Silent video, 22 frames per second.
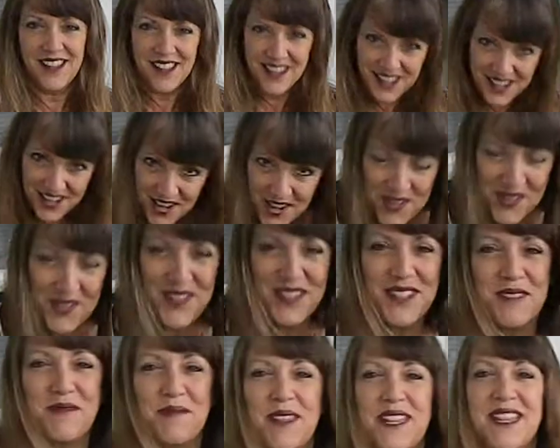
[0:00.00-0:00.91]
Hello,
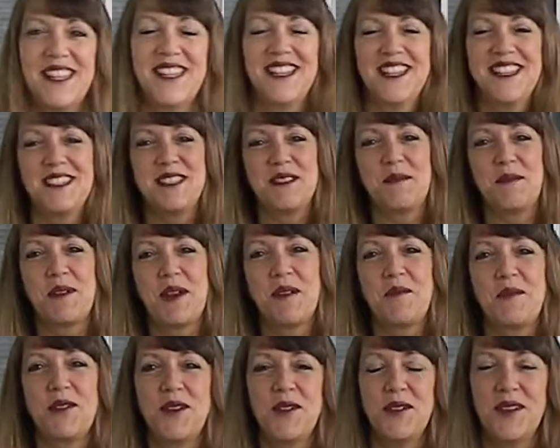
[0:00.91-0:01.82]
it's me, Leslie
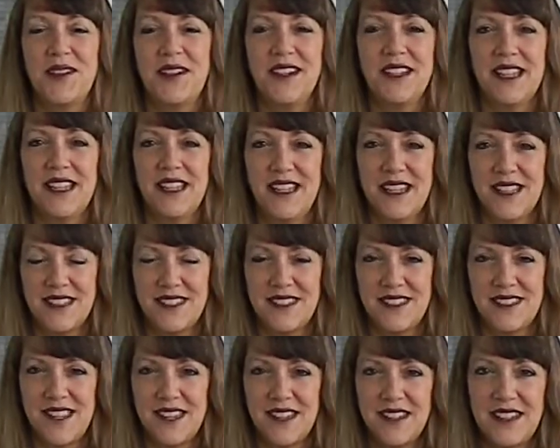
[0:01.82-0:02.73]
Bray-Brewer. It is
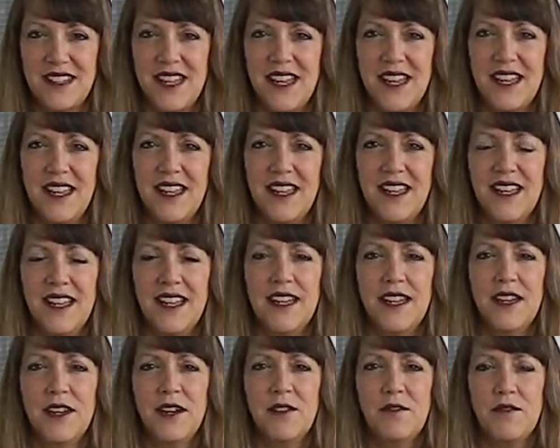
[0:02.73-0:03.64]
Sunday,
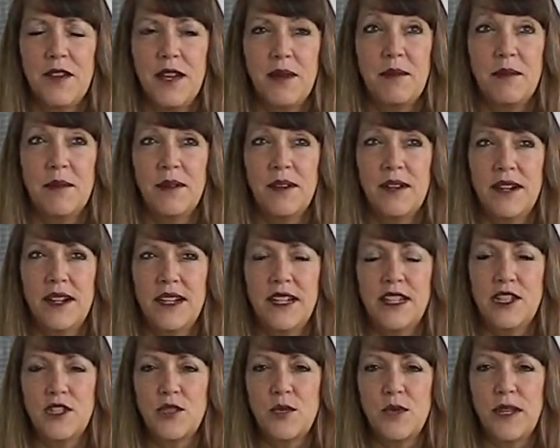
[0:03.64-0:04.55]
February
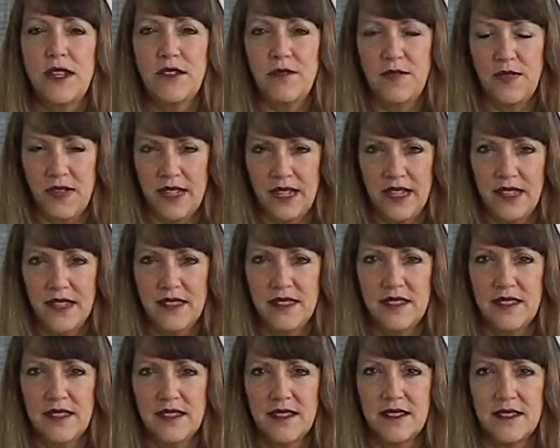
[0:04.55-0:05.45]
25th,
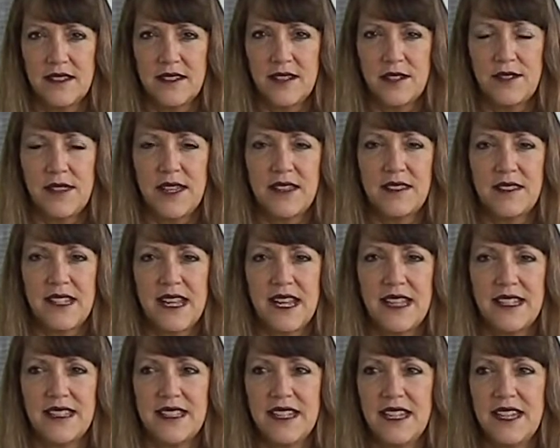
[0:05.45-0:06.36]

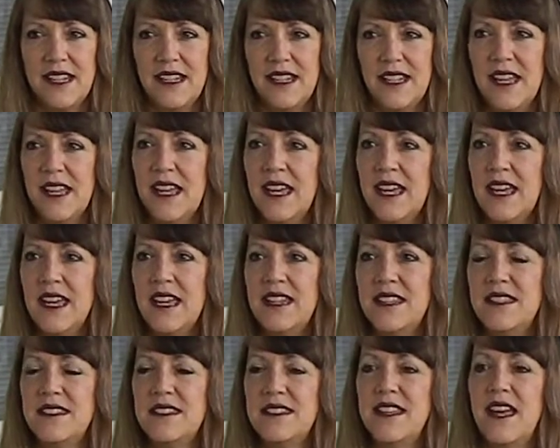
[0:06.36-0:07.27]
2018. It
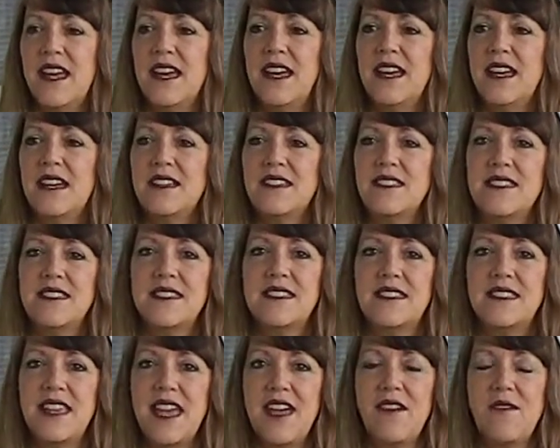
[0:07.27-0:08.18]
is day
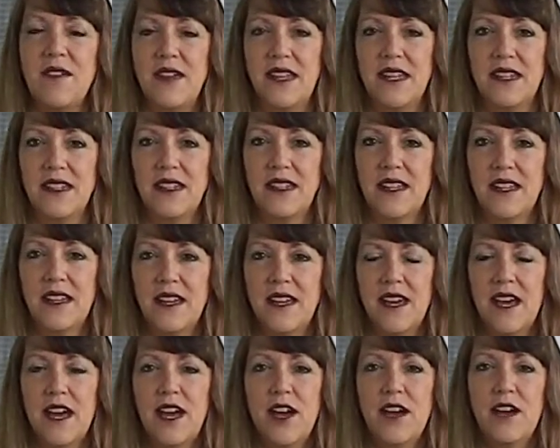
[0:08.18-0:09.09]
7
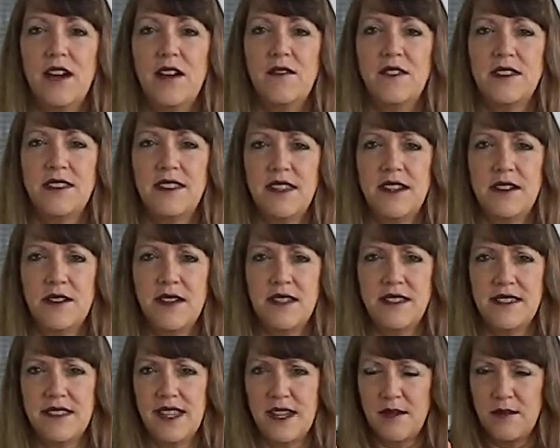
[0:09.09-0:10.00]
of the
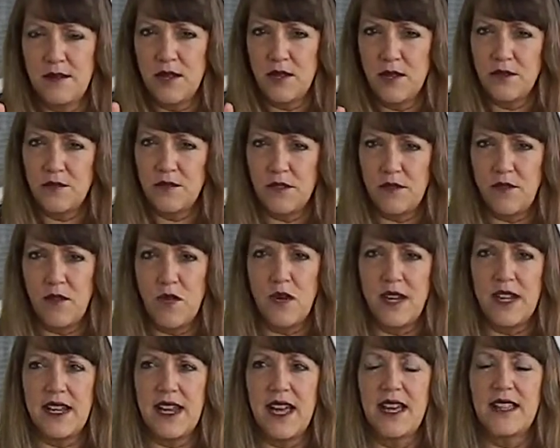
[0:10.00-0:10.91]
series that I'm doing for
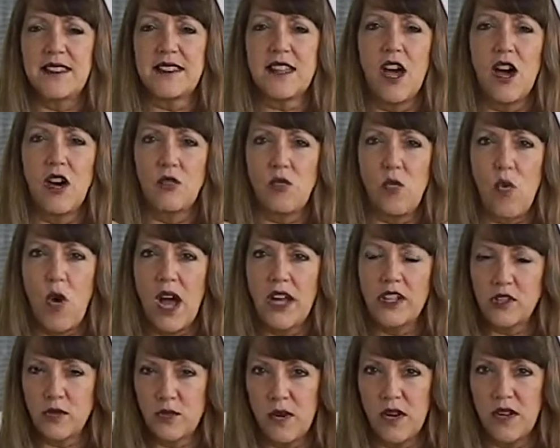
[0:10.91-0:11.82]
40 days called
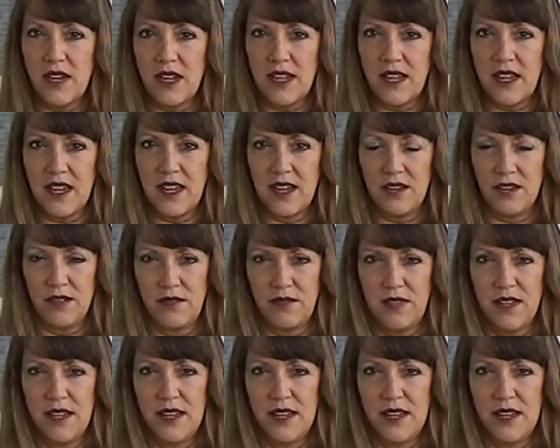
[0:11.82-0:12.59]
Watch Walnut Cove.